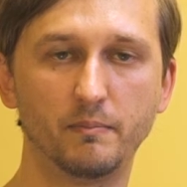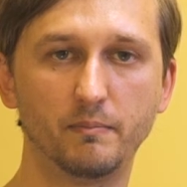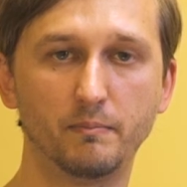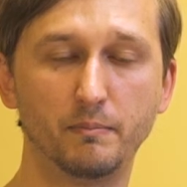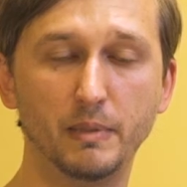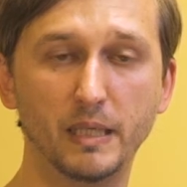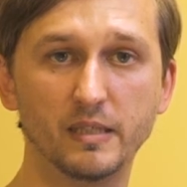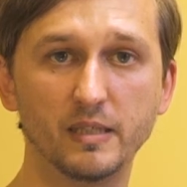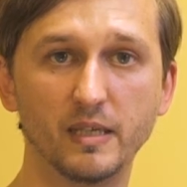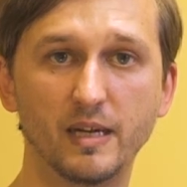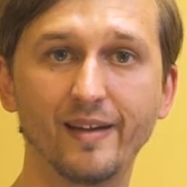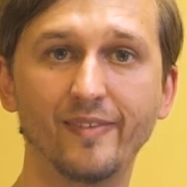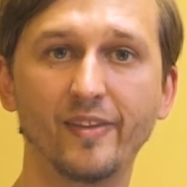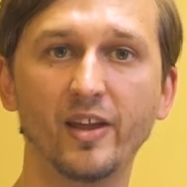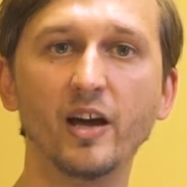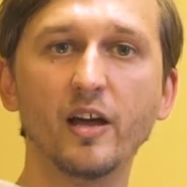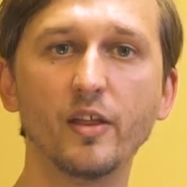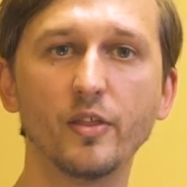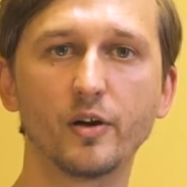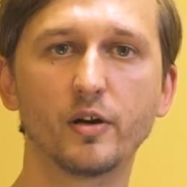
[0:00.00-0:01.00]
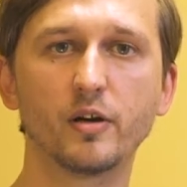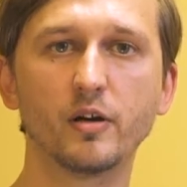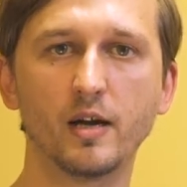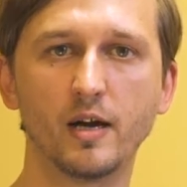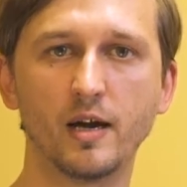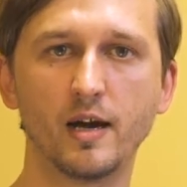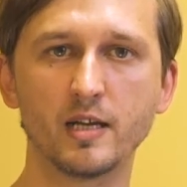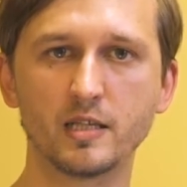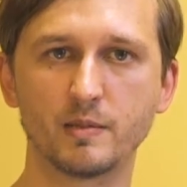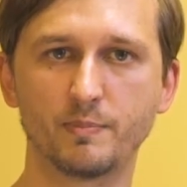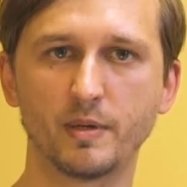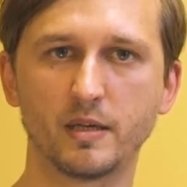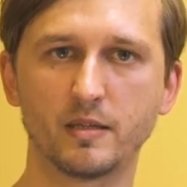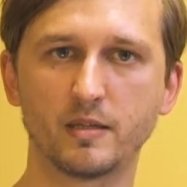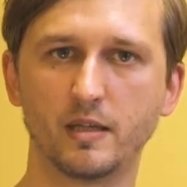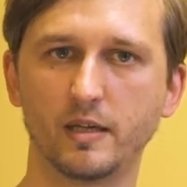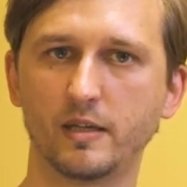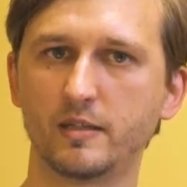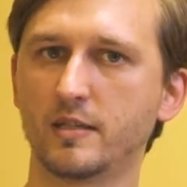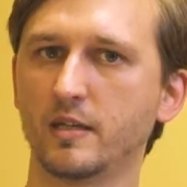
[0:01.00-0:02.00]
But another
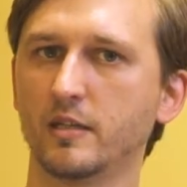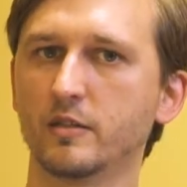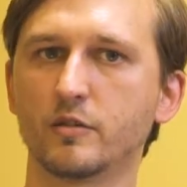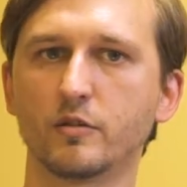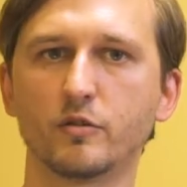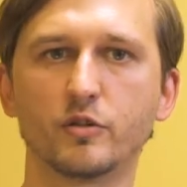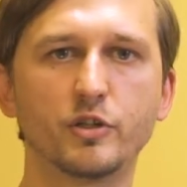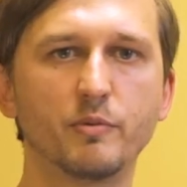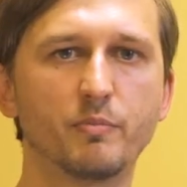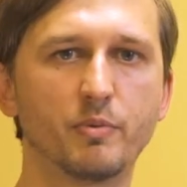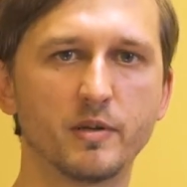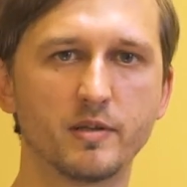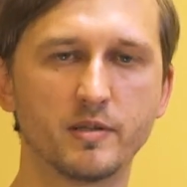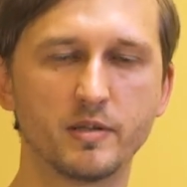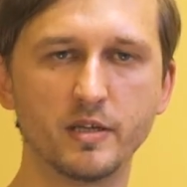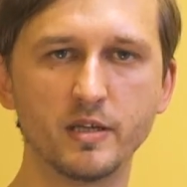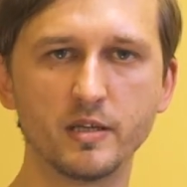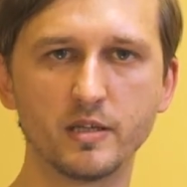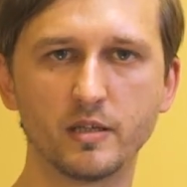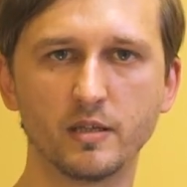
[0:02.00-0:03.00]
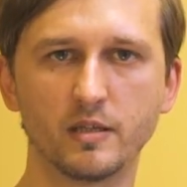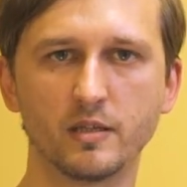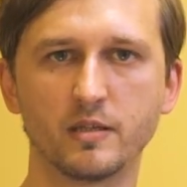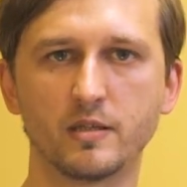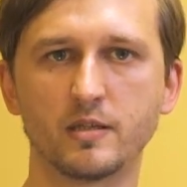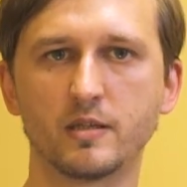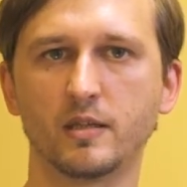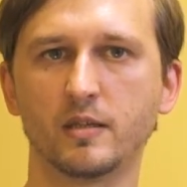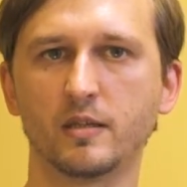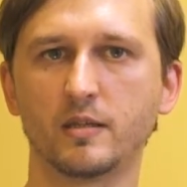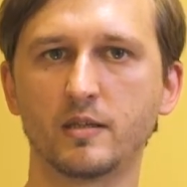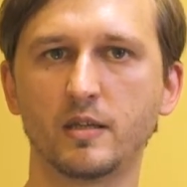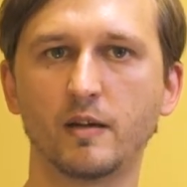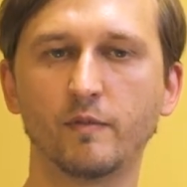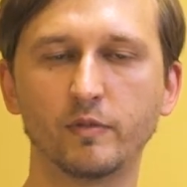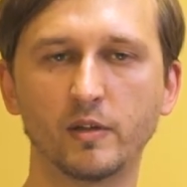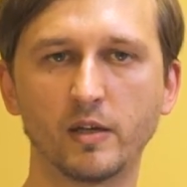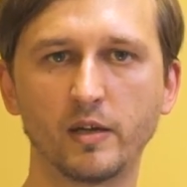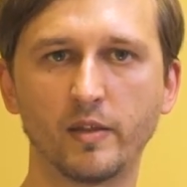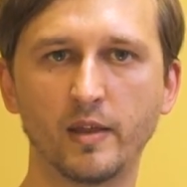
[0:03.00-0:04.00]
aspect like censorship resistance and
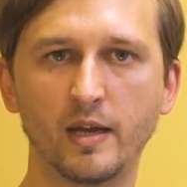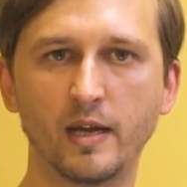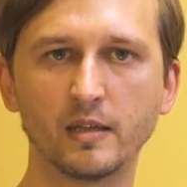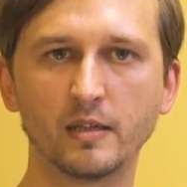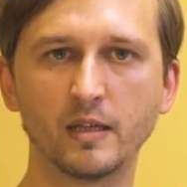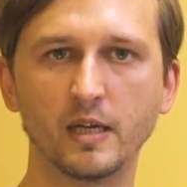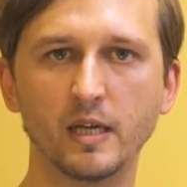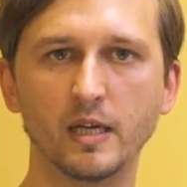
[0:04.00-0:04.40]
stuff like that,